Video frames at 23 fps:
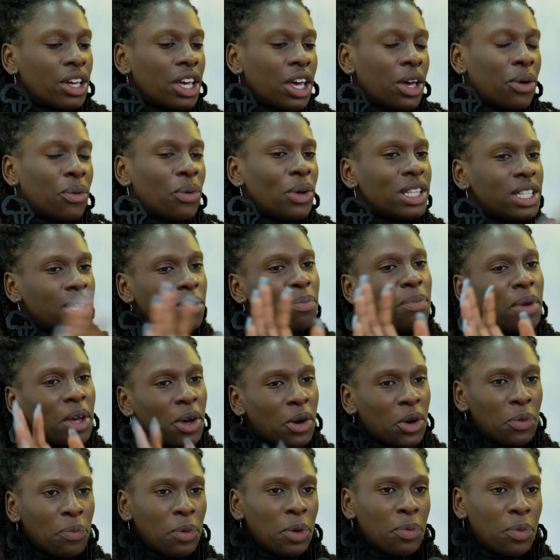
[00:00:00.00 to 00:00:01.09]
Okay, what's up, my
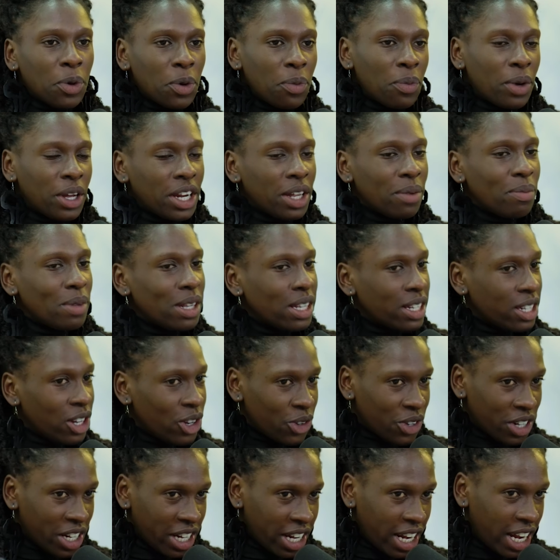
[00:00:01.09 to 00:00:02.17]
good people? My name is Lauren